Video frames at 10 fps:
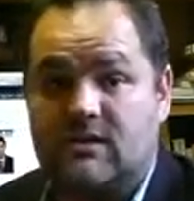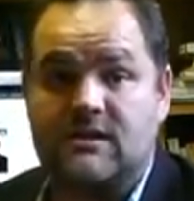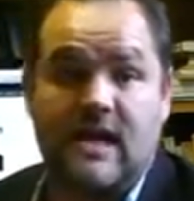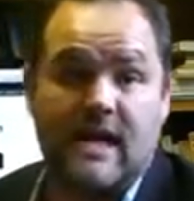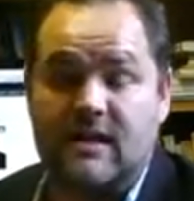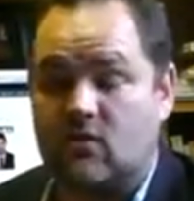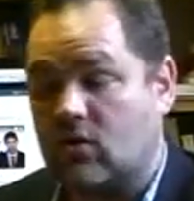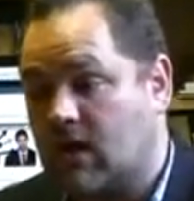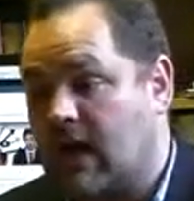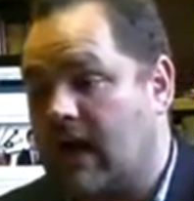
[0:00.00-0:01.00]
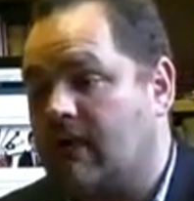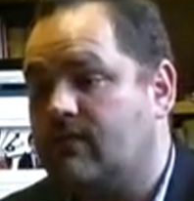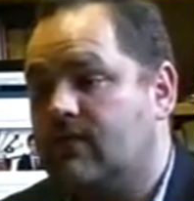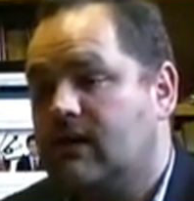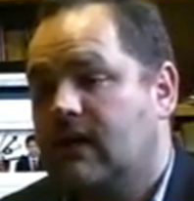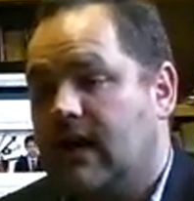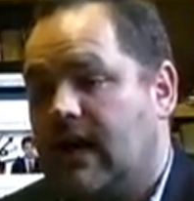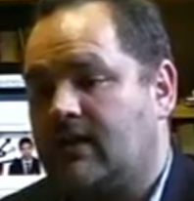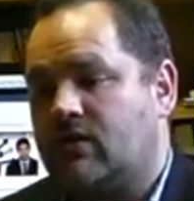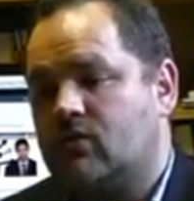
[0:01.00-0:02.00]
dead or alive,
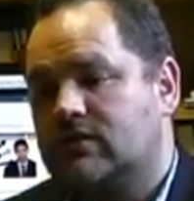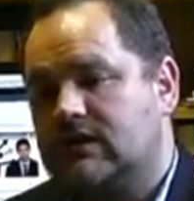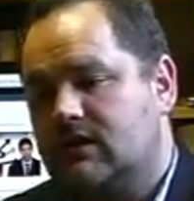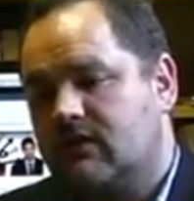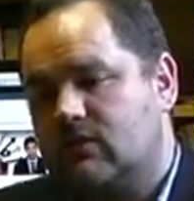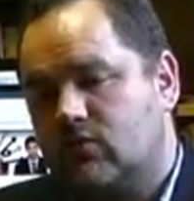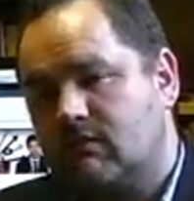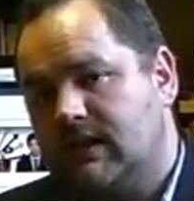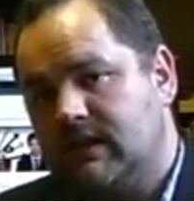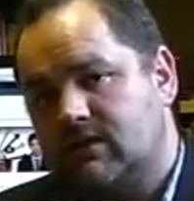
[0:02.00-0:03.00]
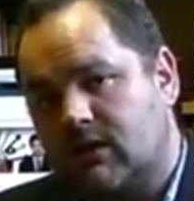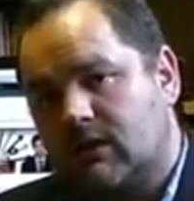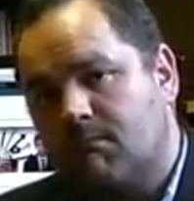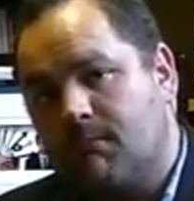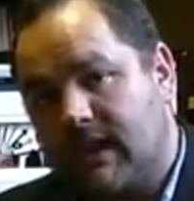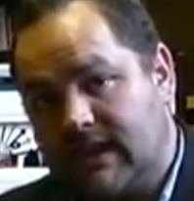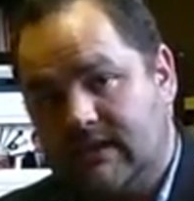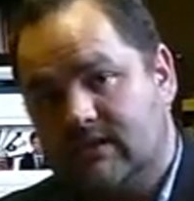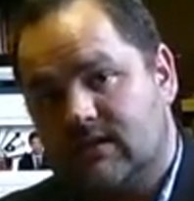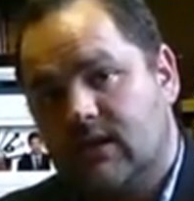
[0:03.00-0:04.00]
and that those individual meanings are
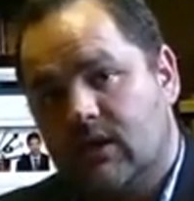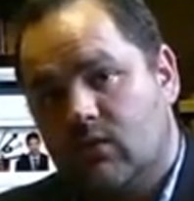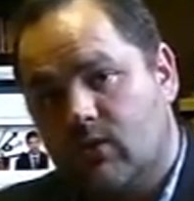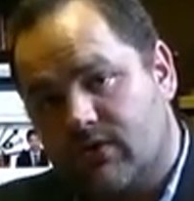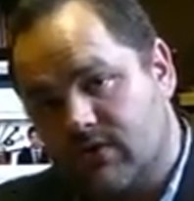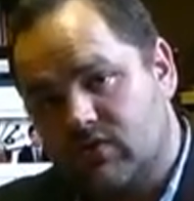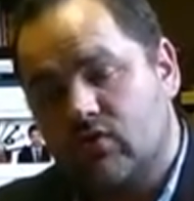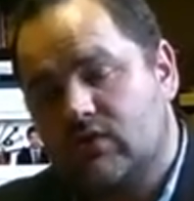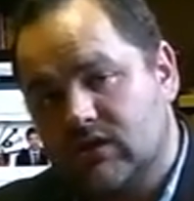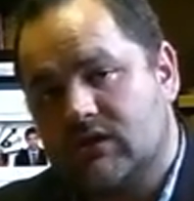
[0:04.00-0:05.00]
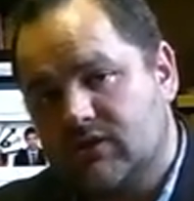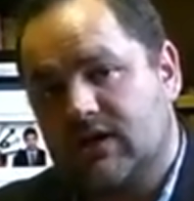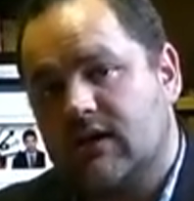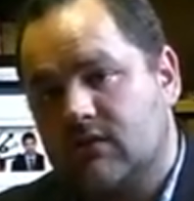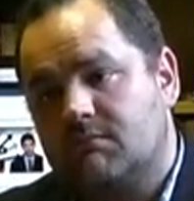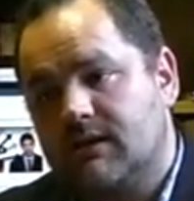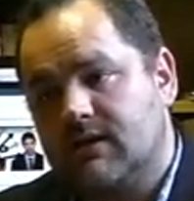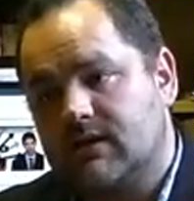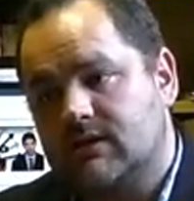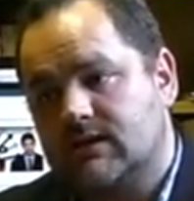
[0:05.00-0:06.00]
combined with the socially shared
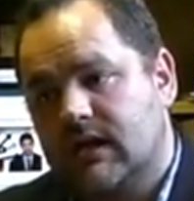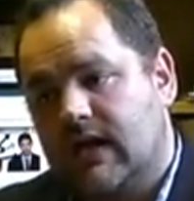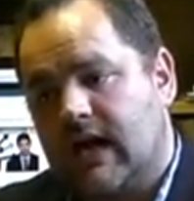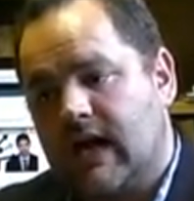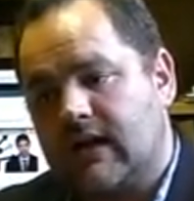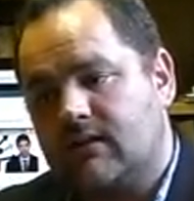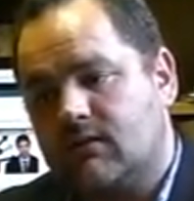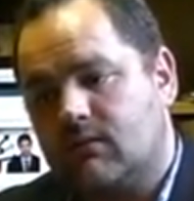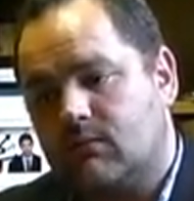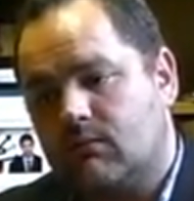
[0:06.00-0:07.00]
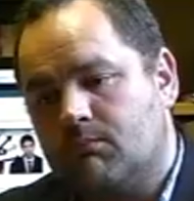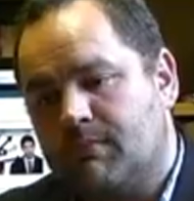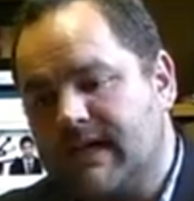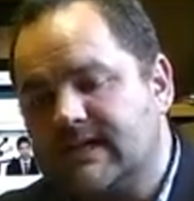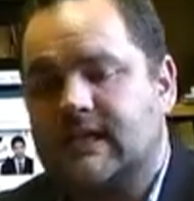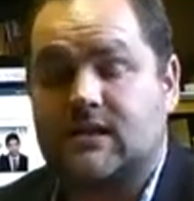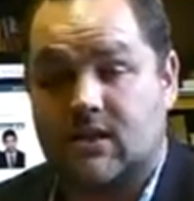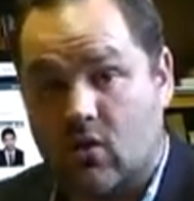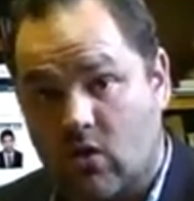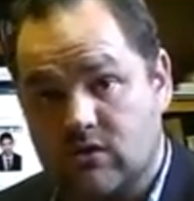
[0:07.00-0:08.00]
meanings and basically
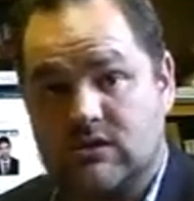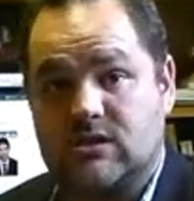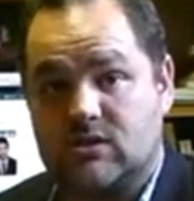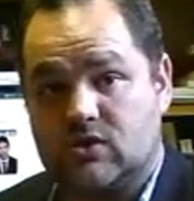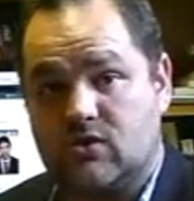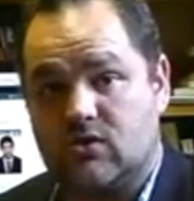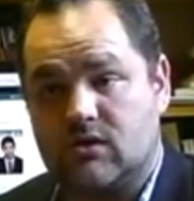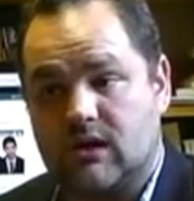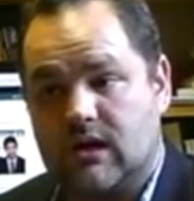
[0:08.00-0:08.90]
constitute